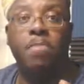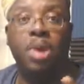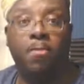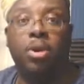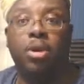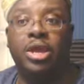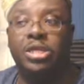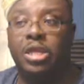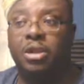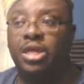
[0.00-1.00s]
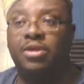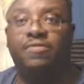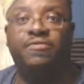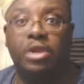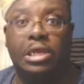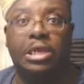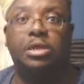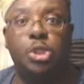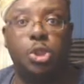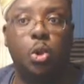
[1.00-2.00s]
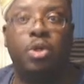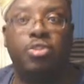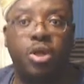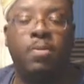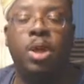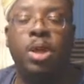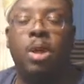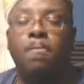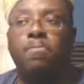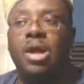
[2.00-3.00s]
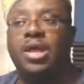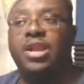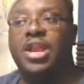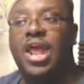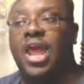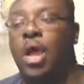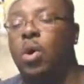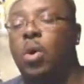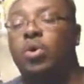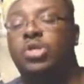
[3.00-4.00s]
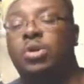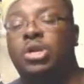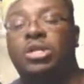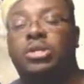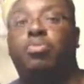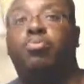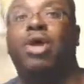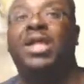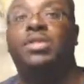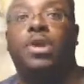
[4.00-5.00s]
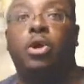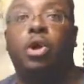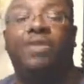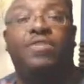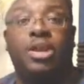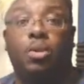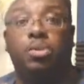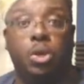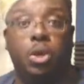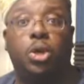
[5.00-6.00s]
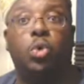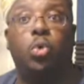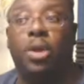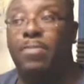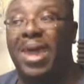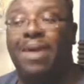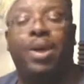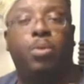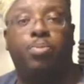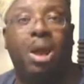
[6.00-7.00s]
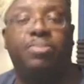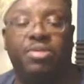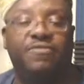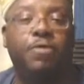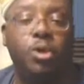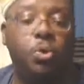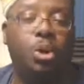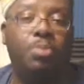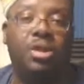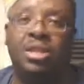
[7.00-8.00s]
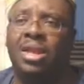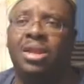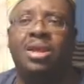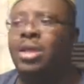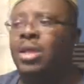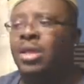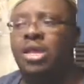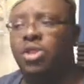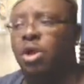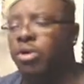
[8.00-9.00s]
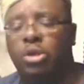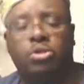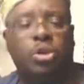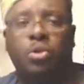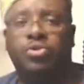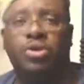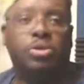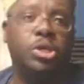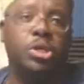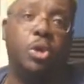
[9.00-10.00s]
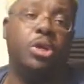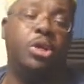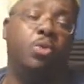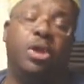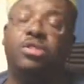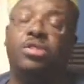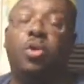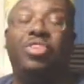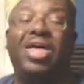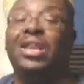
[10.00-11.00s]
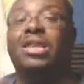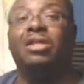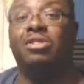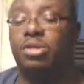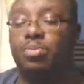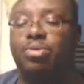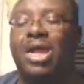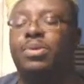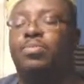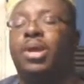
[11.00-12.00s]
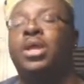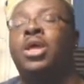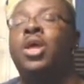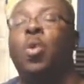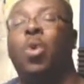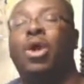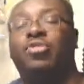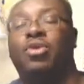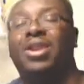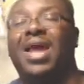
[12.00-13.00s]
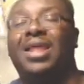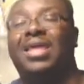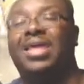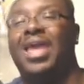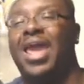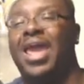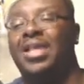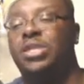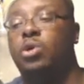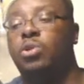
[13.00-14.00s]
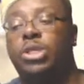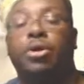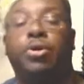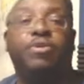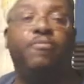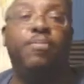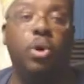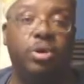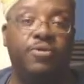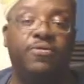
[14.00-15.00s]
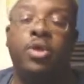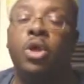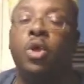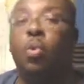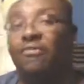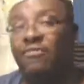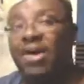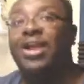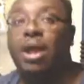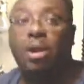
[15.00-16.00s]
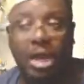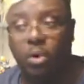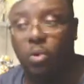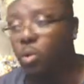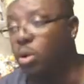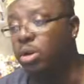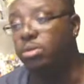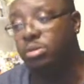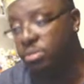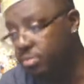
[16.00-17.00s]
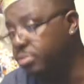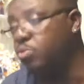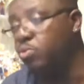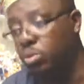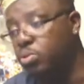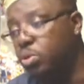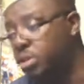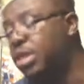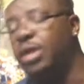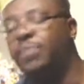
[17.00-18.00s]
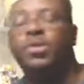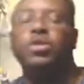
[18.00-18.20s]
member until he fully joined them. But now, so it doesn't surprise me at all if anyone was going to quit. Batman would probably be the first one, because again, he's already used to doing things on his own anyway, so that doesn't surprise me. But whether or not he has ulterior motives, we'll find out later on. We'll see.